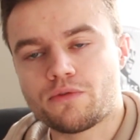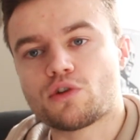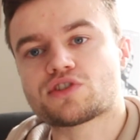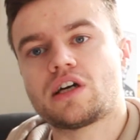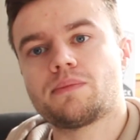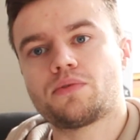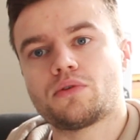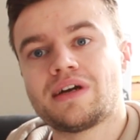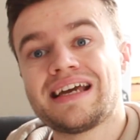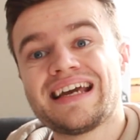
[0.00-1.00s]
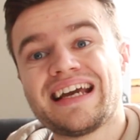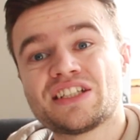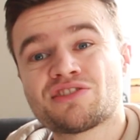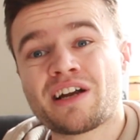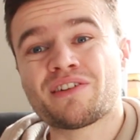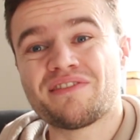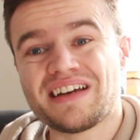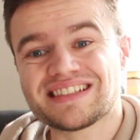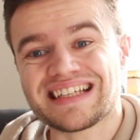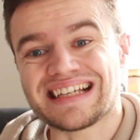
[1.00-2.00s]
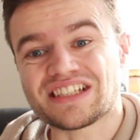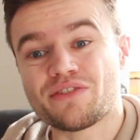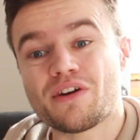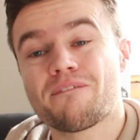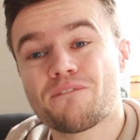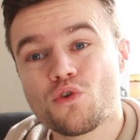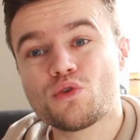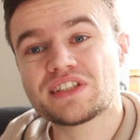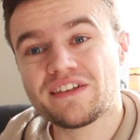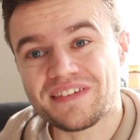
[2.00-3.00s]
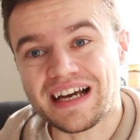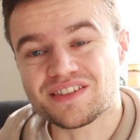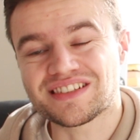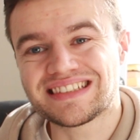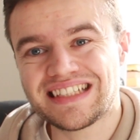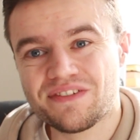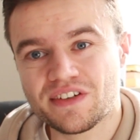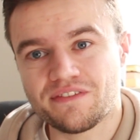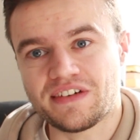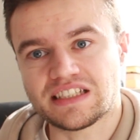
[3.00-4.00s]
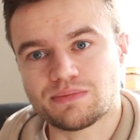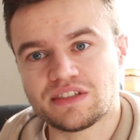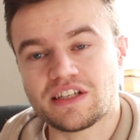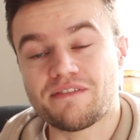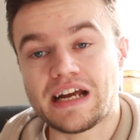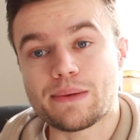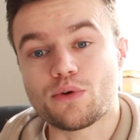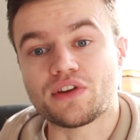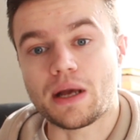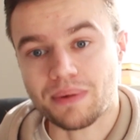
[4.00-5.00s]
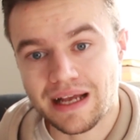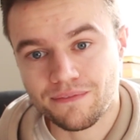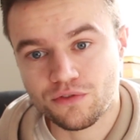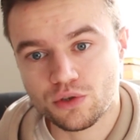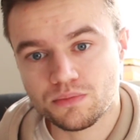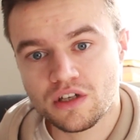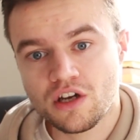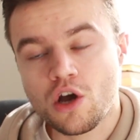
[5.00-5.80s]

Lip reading: For example, Interactive Investor has over 40,000 different investments available on their platform,